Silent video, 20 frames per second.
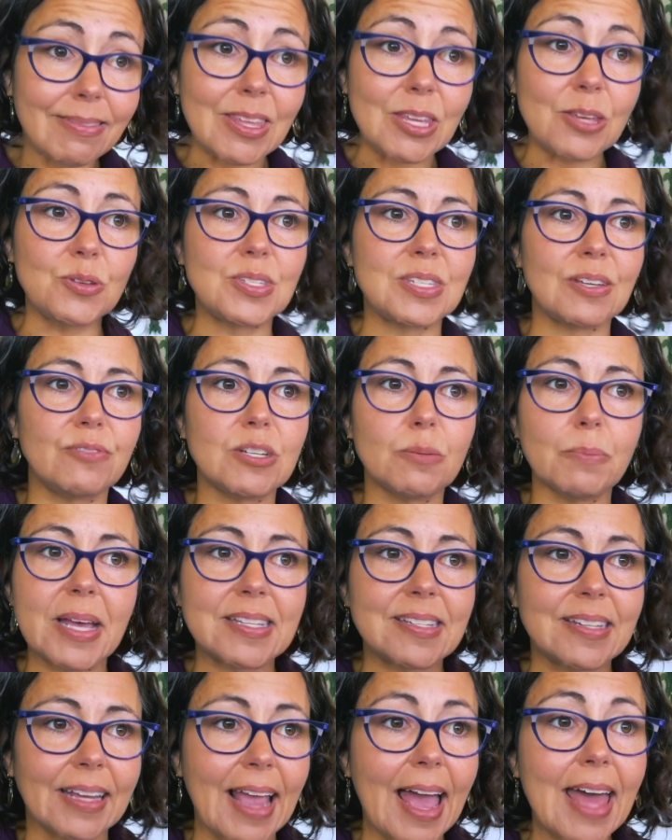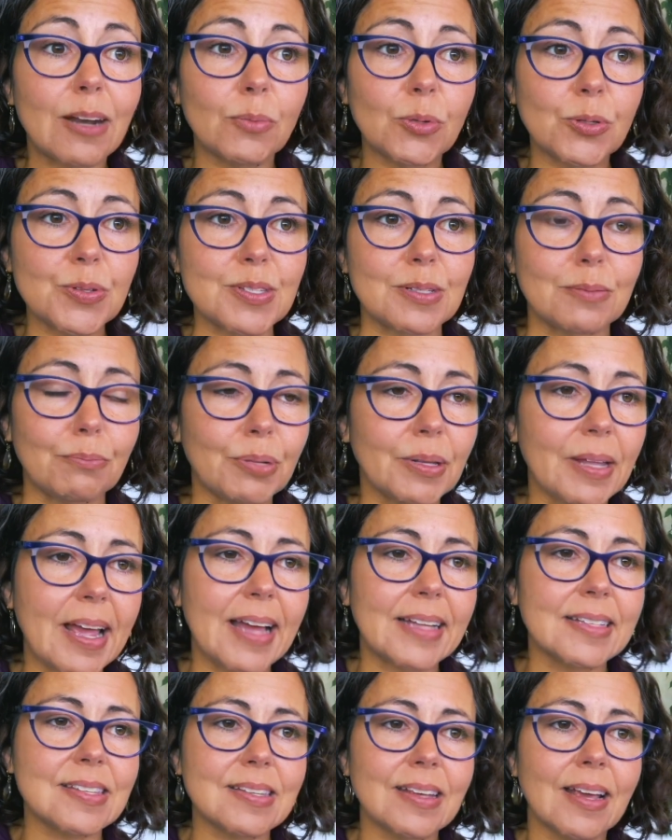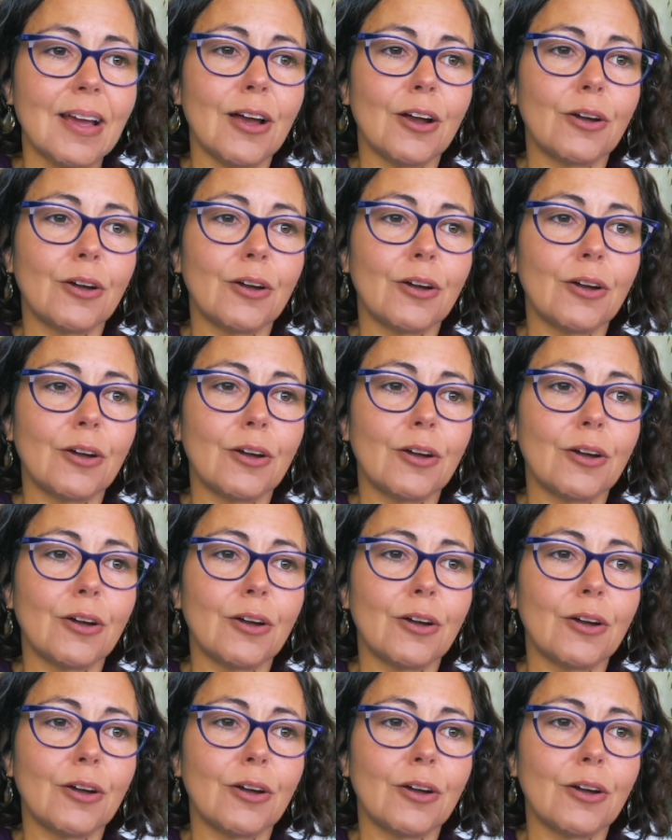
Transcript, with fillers: the use of domestic animals and plants,